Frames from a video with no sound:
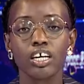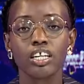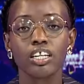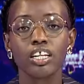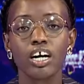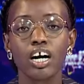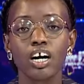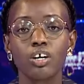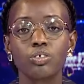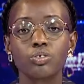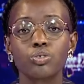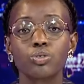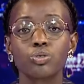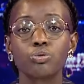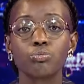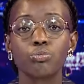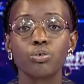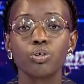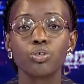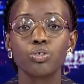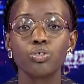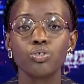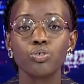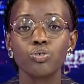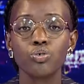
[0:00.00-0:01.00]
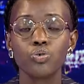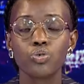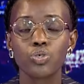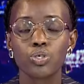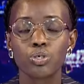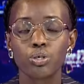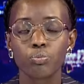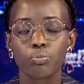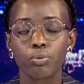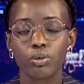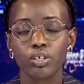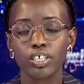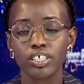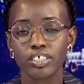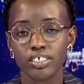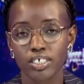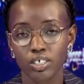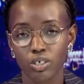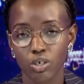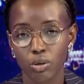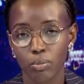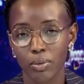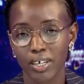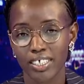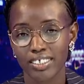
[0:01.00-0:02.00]
Now to more news,
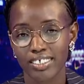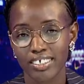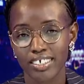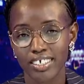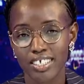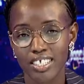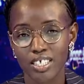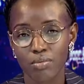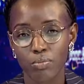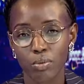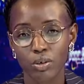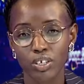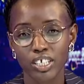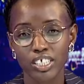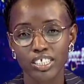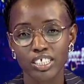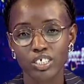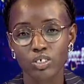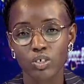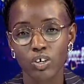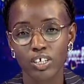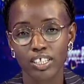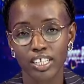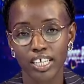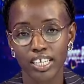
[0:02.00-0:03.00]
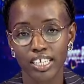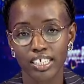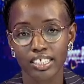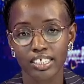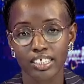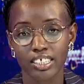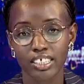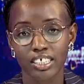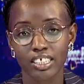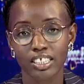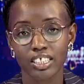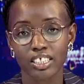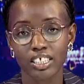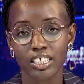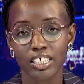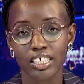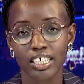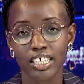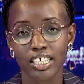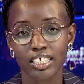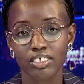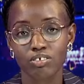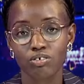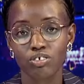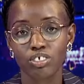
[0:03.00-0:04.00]
political matters. Political analysts in the
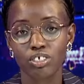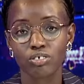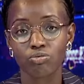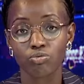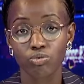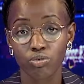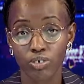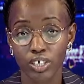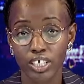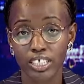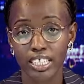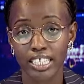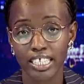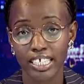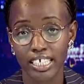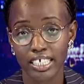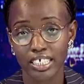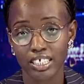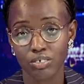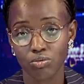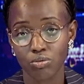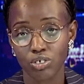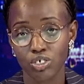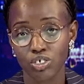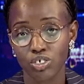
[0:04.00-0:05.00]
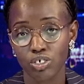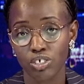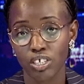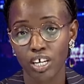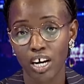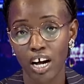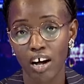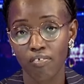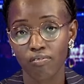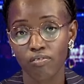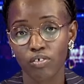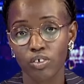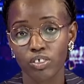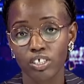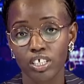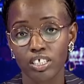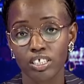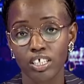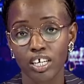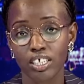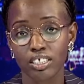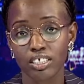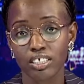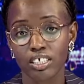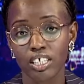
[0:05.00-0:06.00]
Great Lakes region have noted
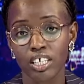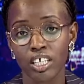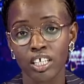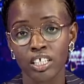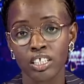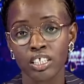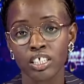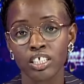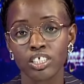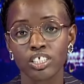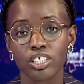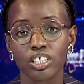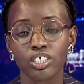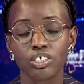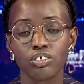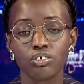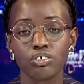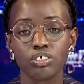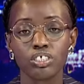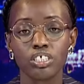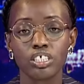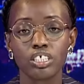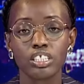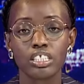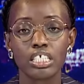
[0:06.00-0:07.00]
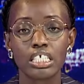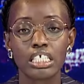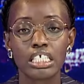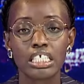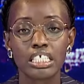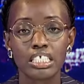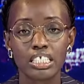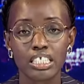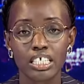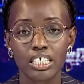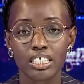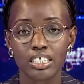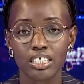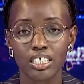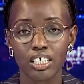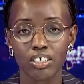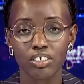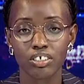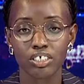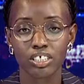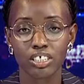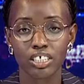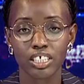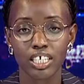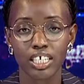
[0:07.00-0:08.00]
that the insecurity in the eastern
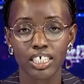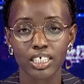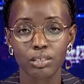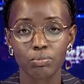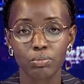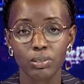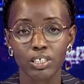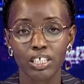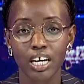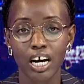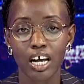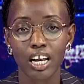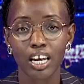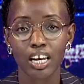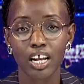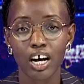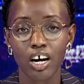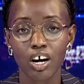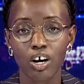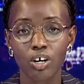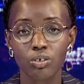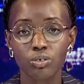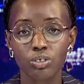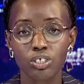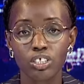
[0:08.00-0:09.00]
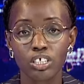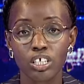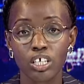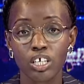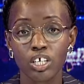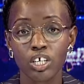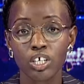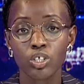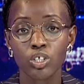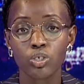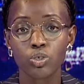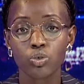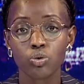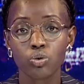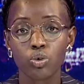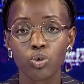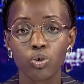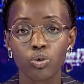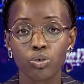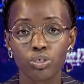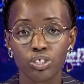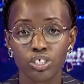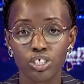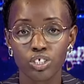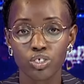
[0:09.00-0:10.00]
DRC has been allowed to
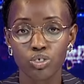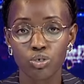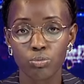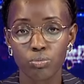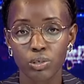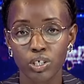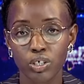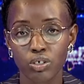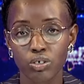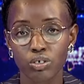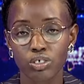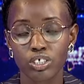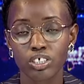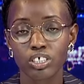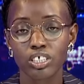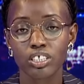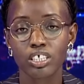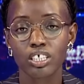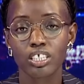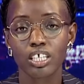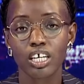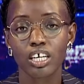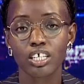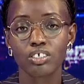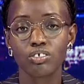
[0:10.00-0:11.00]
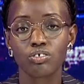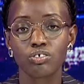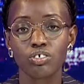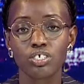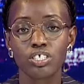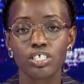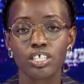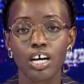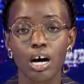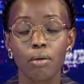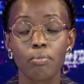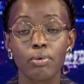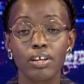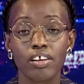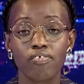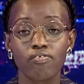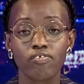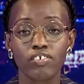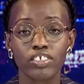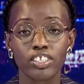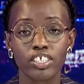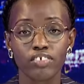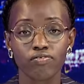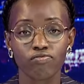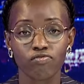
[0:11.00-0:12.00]
continue because certain countries are
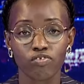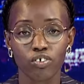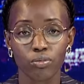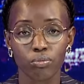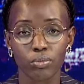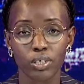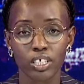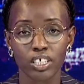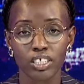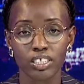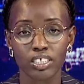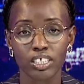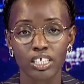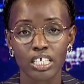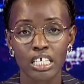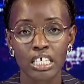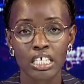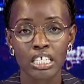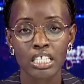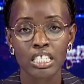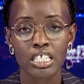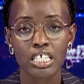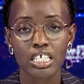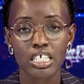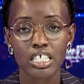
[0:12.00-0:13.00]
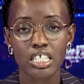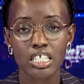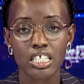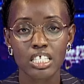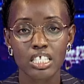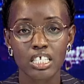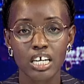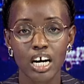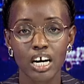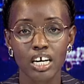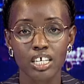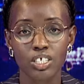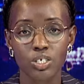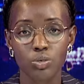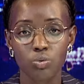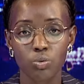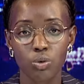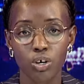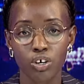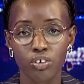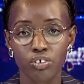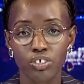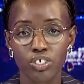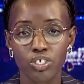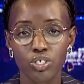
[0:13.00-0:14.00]
benefiting from it. This, as
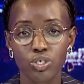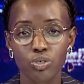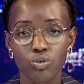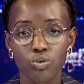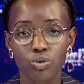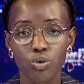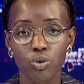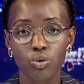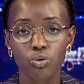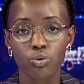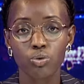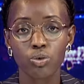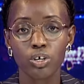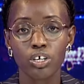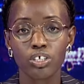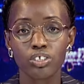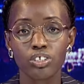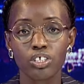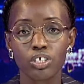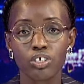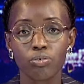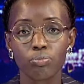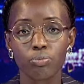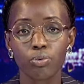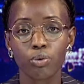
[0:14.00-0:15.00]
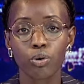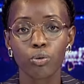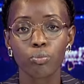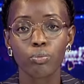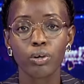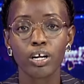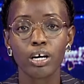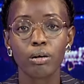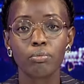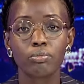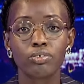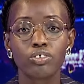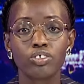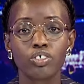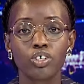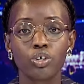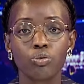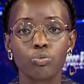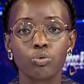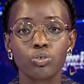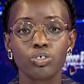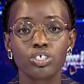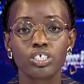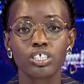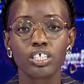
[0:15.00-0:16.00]
worries grow, the problem there
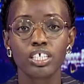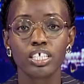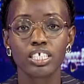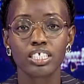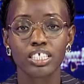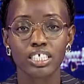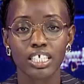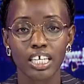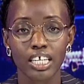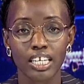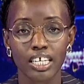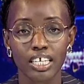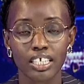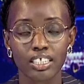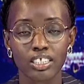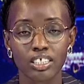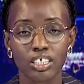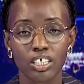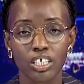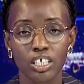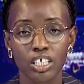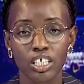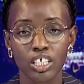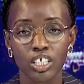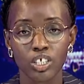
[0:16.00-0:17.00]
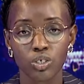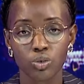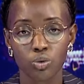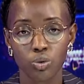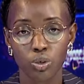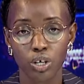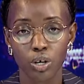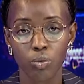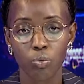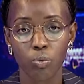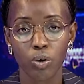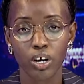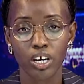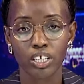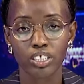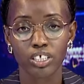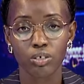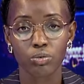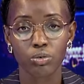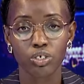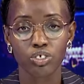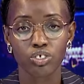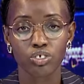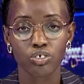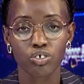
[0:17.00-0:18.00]
would escalate into a wider
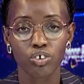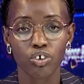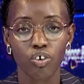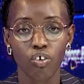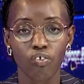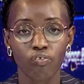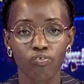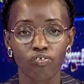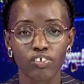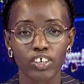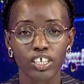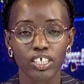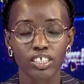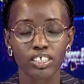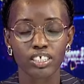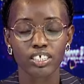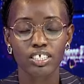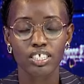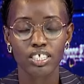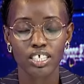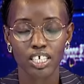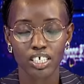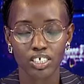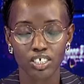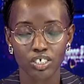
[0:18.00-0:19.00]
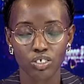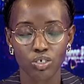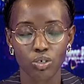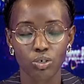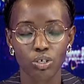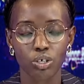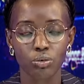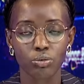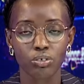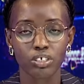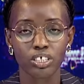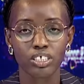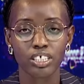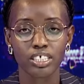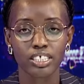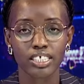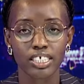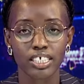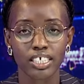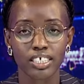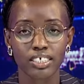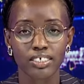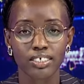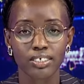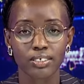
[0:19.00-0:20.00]
regional conflict. Serge Nore with the
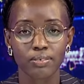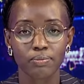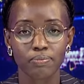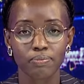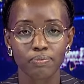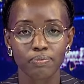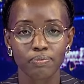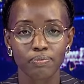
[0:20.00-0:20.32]
details.